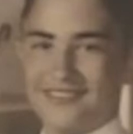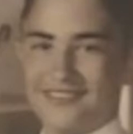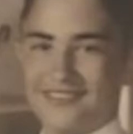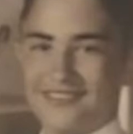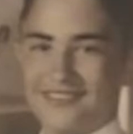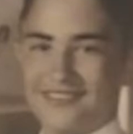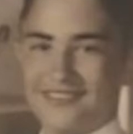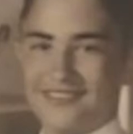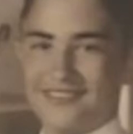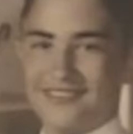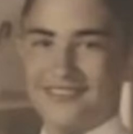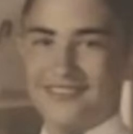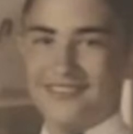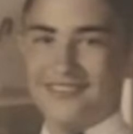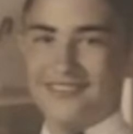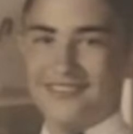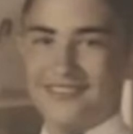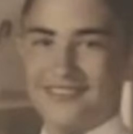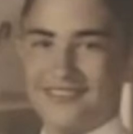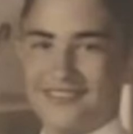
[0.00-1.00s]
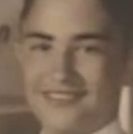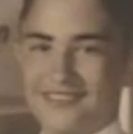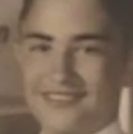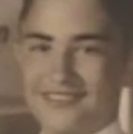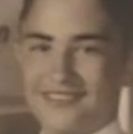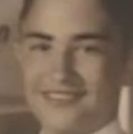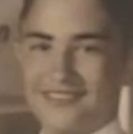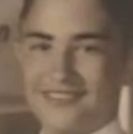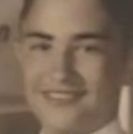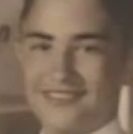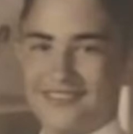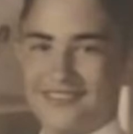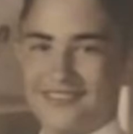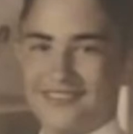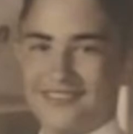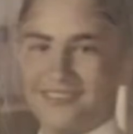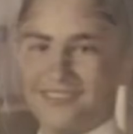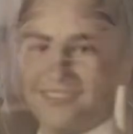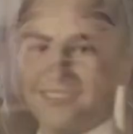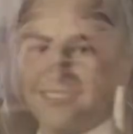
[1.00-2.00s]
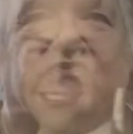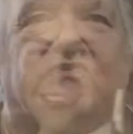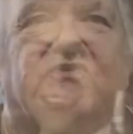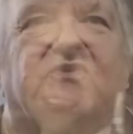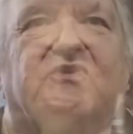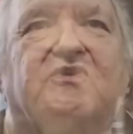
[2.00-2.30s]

and I got I came out of